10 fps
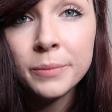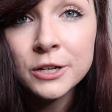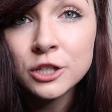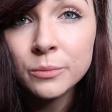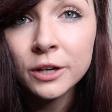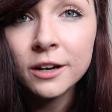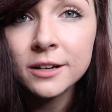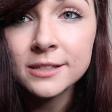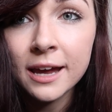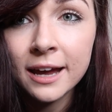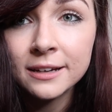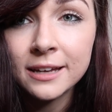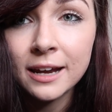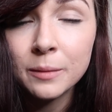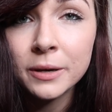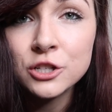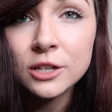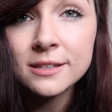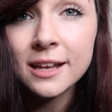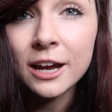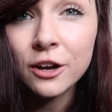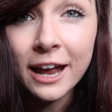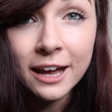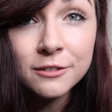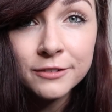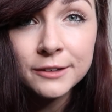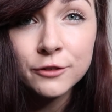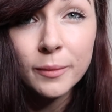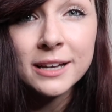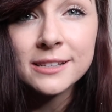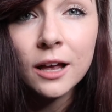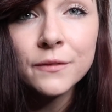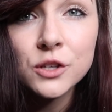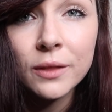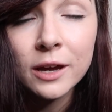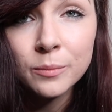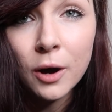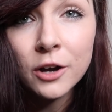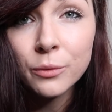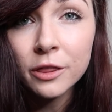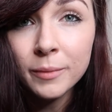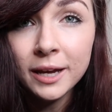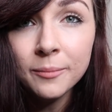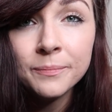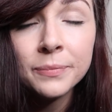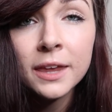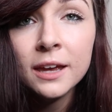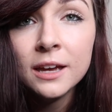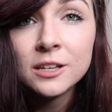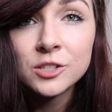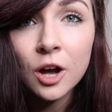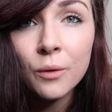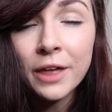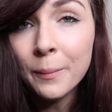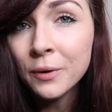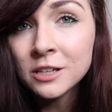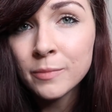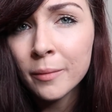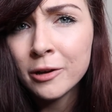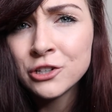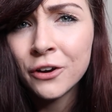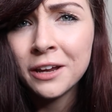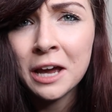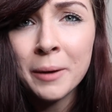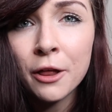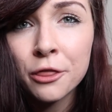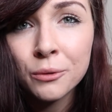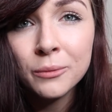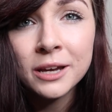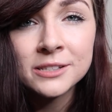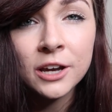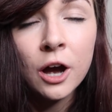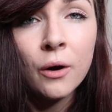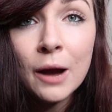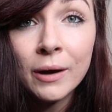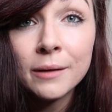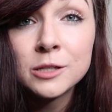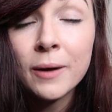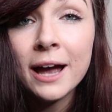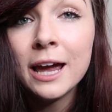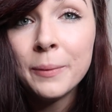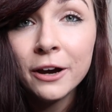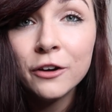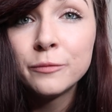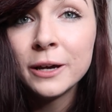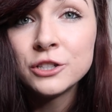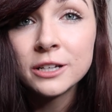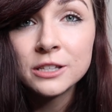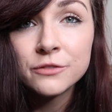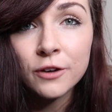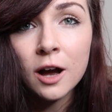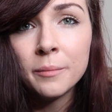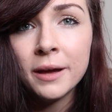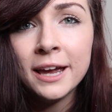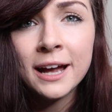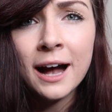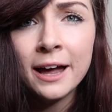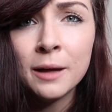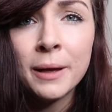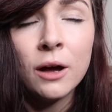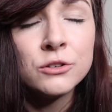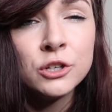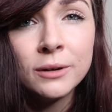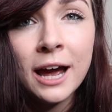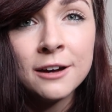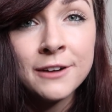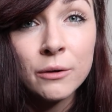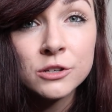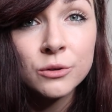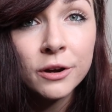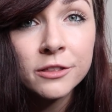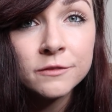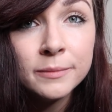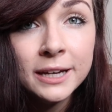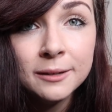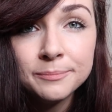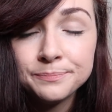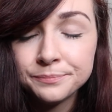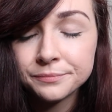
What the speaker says: pigeon breeders and getting pigeons that I could hand feed for myself so they could bond with me. So that brings me on my journey. About 3 weeks ago, I went up to buy a pair of pigeons from a guy about 2.5 hours north of me,